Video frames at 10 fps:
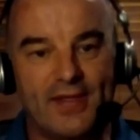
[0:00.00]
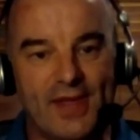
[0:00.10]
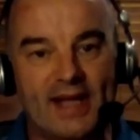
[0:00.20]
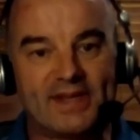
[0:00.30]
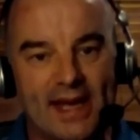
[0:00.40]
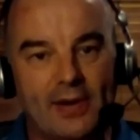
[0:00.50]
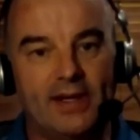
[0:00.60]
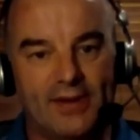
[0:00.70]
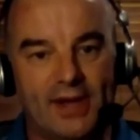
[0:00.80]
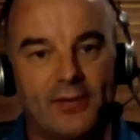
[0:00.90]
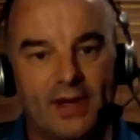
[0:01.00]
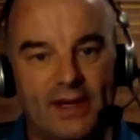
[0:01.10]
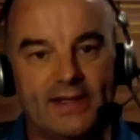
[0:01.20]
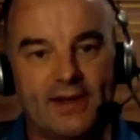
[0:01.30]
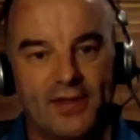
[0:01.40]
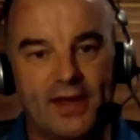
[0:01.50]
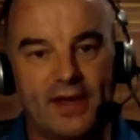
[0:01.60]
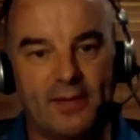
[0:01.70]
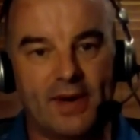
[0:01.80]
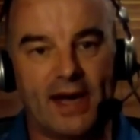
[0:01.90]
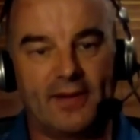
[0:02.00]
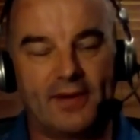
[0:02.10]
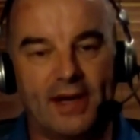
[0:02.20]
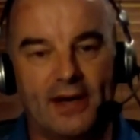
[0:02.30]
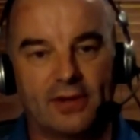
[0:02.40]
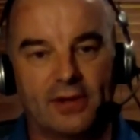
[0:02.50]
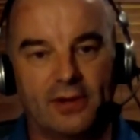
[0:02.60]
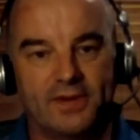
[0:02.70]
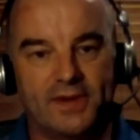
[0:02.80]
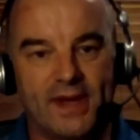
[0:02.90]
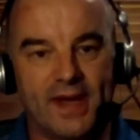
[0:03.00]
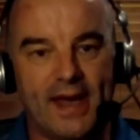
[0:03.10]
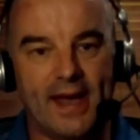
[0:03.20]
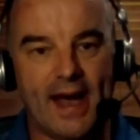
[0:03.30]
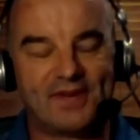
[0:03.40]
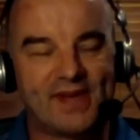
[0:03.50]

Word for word: And that's how I think we need to think about our role today.